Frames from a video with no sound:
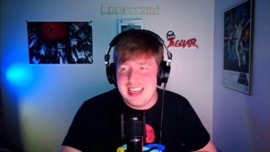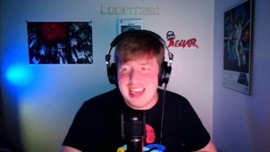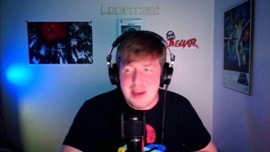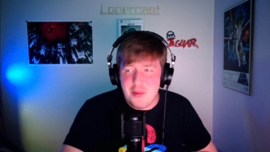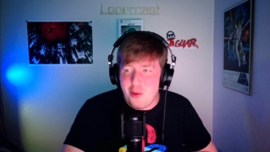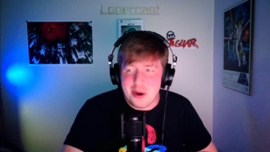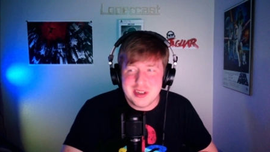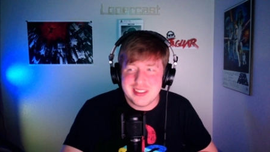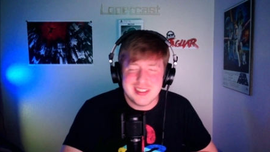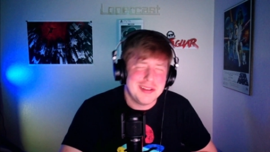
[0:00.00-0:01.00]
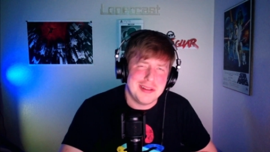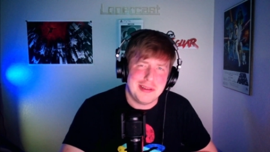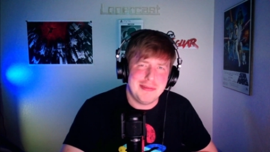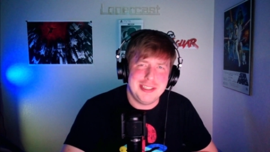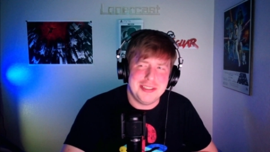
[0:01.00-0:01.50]
Game Awards. Like,
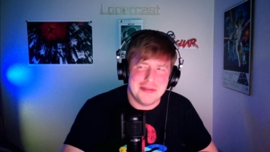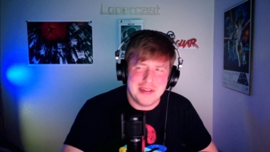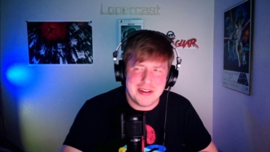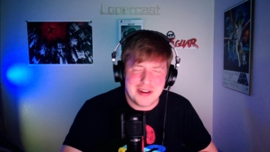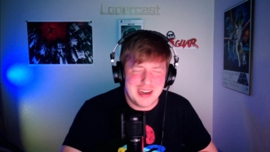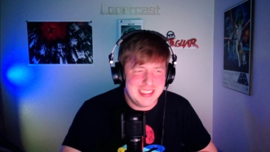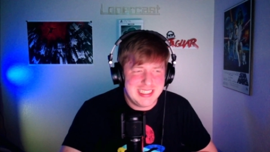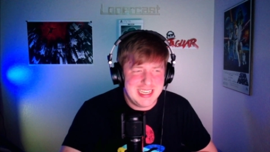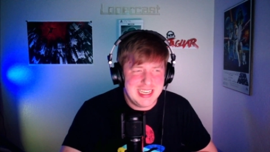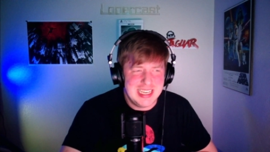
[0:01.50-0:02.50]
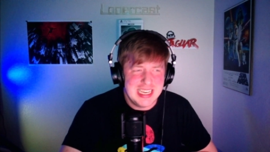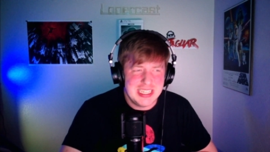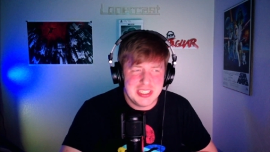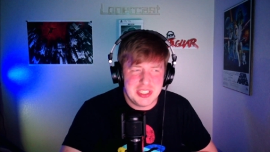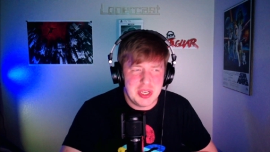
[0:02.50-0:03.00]
what you doing here, Ice T?
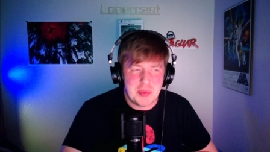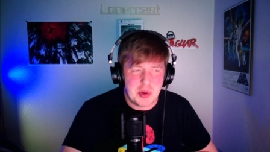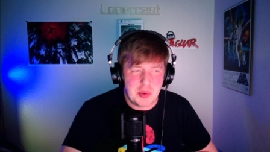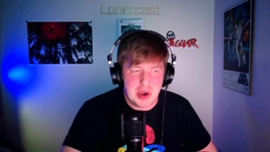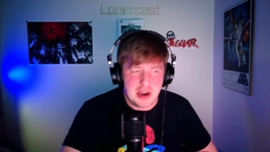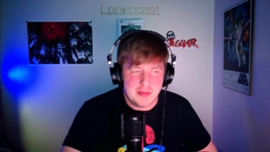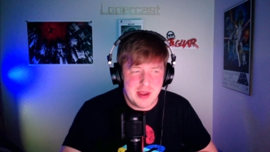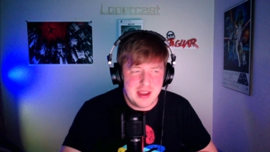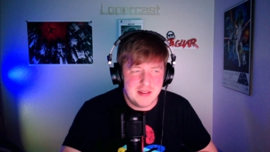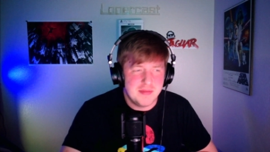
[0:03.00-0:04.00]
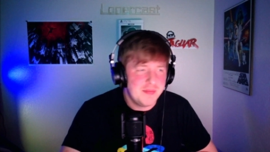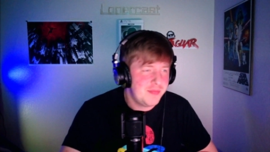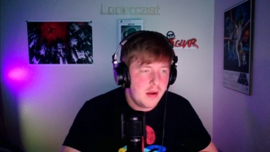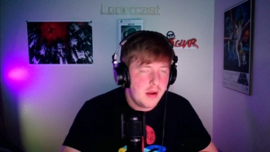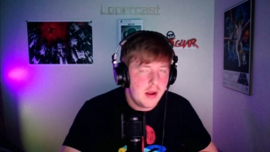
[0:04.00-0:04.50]
Super weird, man.
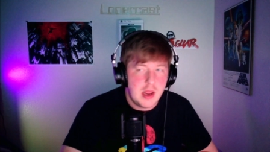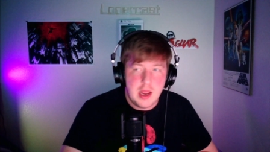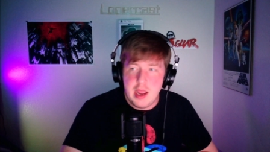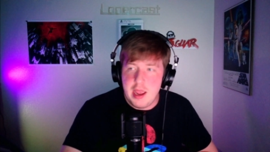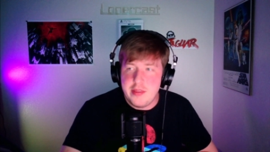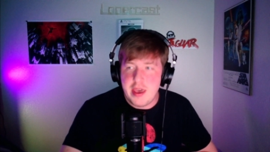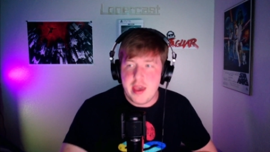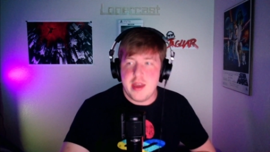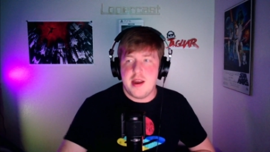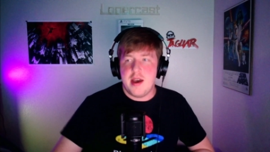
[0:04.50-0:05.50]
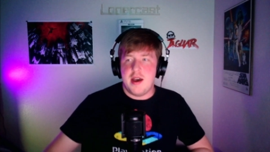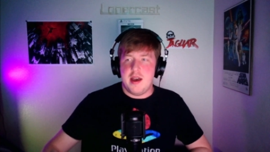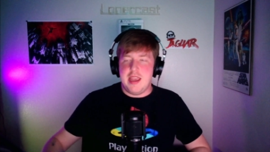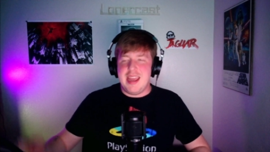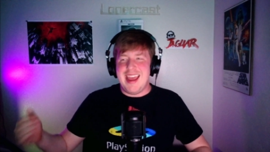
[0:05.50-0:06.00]
And then uh,
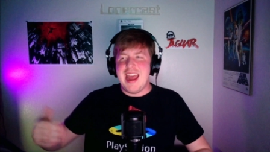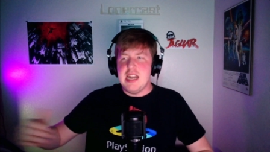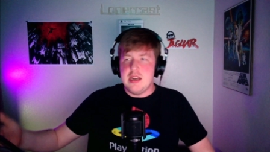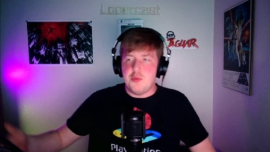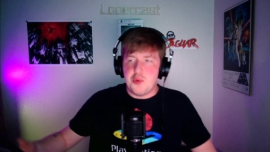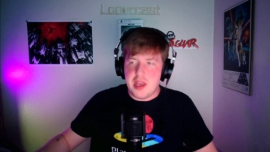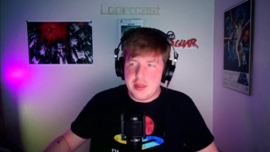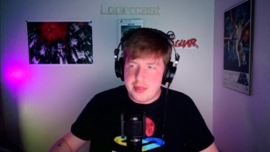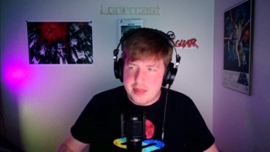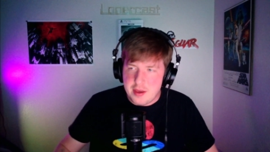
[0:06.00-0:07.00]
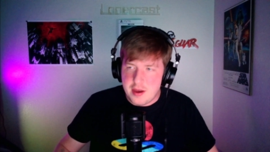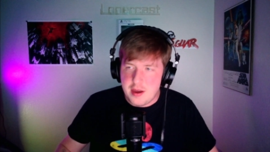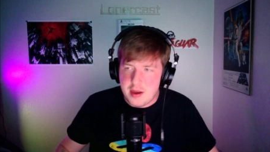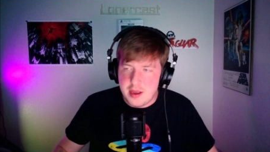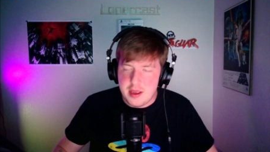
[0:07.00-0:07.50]
it ended with
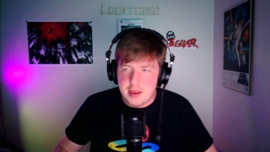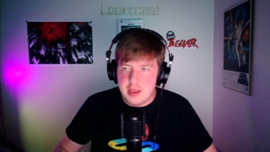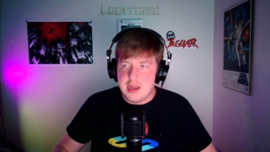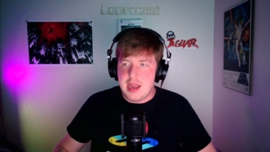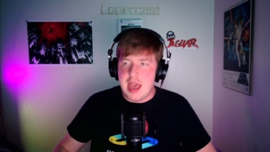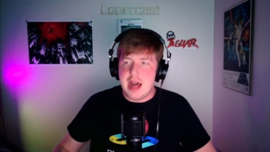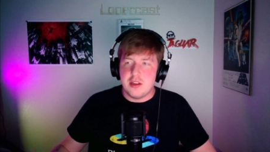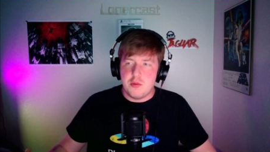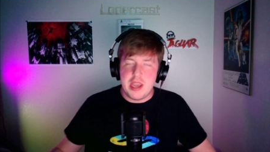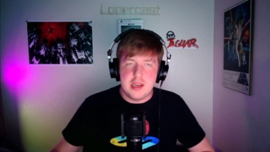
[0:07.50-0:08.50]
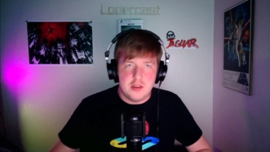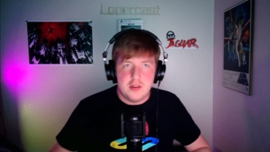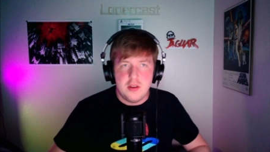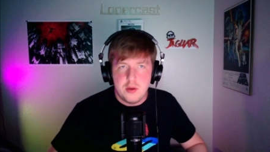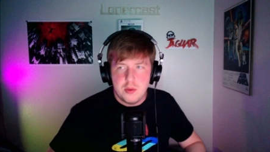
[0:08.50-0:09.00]
uh, an Alan Wake
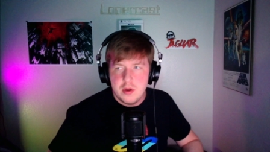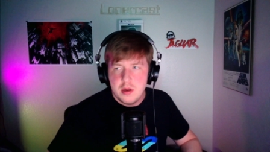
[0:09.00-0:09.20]
2